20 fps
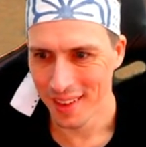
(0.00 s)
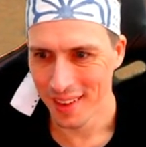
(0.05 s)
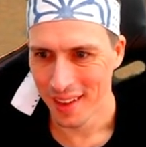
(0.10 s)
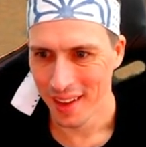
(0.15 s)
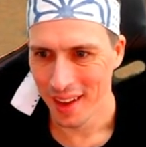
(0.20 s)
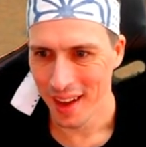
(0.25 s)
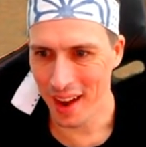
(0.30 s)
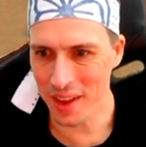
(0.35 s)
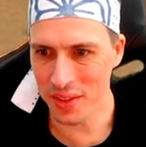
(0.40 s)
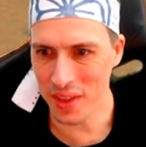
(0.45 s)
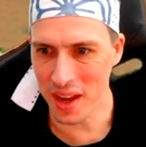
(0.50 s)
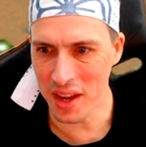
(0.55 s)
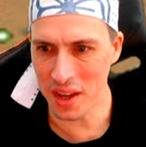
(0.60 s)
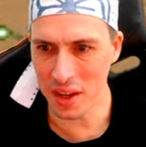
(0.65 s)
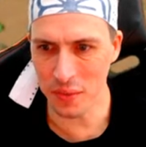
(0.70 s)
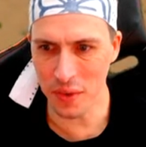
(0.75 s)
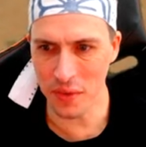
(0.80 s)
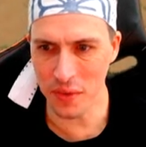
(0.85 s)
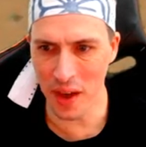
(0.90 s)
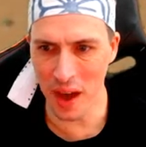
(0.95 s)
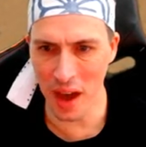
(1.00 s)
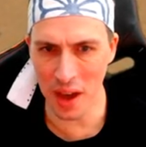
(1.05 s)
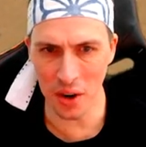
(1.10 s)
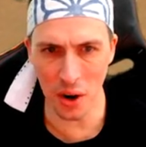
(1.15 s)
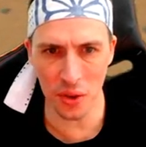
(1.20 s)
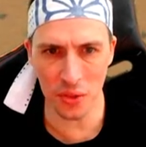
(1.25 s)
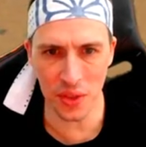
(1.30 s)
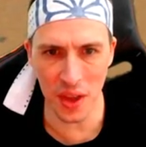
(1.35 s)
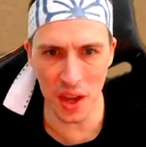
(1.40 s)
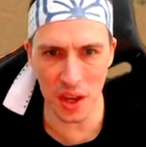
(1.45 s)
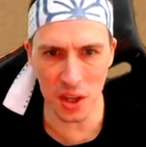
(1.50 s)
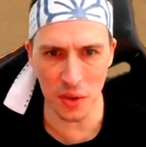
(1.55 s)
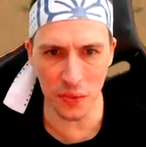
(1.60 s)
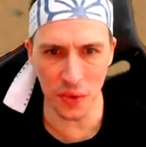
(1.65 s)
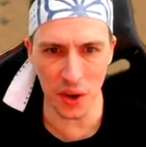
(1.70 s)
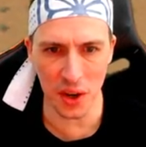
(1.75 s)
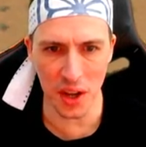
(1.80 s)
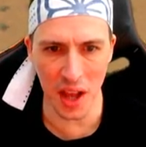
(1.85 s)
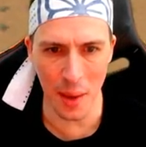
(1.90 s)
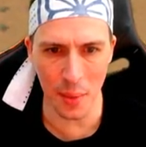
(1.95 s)
And thank you, Vivano, thank you
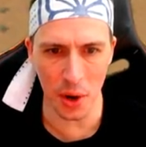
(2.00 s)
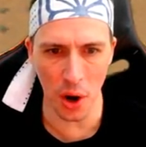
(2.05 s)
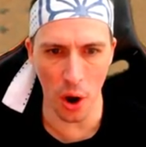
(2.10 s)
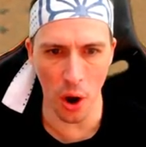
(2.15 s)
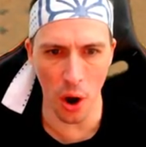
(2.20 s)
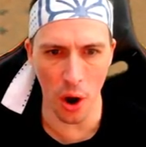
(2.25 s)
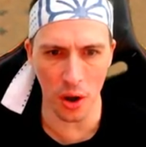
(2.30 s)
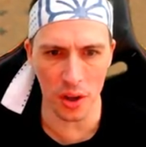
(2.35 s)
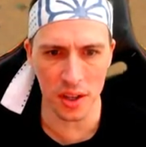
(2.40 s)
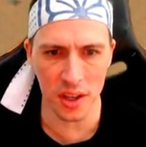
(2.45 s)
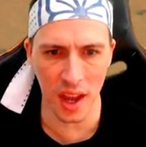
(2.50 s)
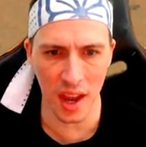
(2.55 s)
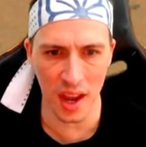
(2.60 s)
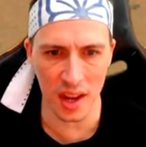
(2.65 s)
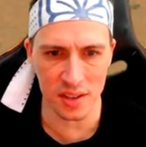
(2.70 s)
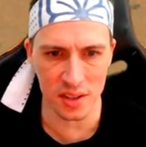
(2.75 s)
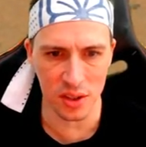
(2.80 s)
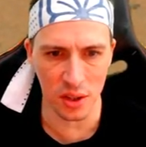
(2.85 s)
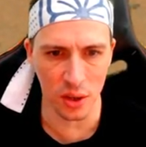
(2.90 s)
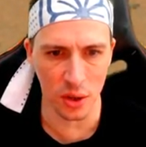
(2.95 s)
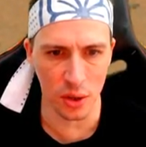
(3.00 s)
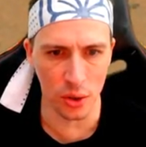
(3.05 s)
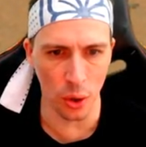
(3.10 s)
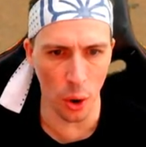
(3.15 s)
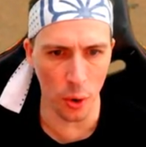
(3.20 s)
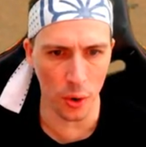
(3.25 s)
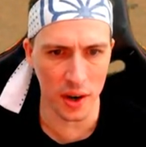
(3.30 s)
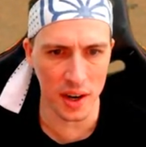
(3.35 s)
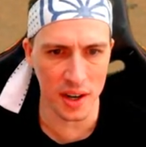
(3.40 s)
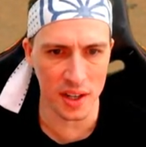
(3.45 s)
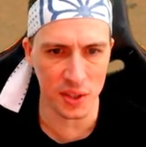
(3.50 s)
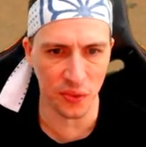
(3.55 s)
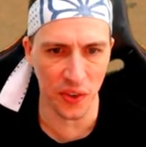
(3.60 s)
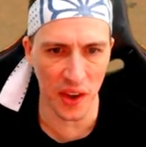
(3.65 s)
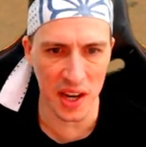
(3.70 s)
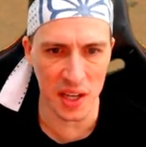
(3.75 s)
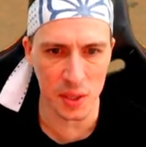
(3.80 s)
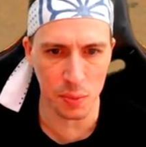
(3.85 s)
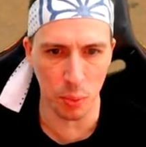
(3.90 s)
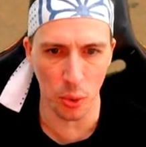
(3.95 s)
for coming. Oh yes, the glorious
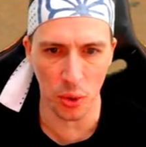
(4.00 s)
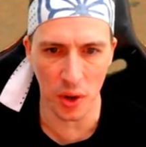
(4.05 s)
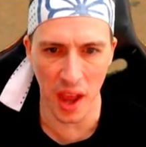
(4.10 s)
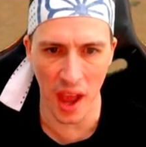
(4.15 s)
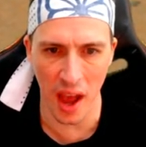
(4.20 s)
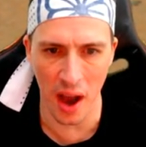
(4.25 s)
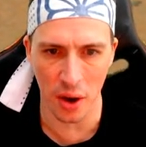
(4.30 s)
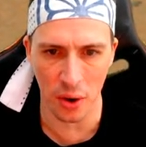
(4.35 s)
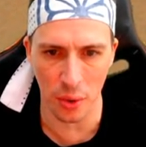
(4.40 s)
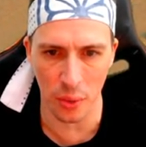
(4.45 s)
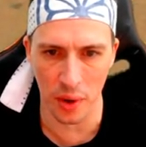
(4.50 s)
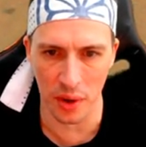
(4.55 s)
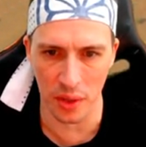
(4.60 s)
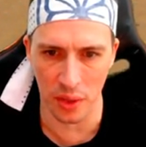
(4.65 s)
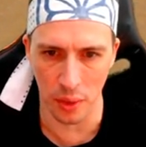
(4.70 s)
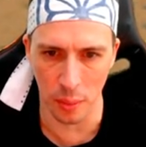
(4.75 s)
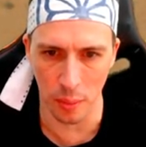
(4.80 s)
Facebook algorithm.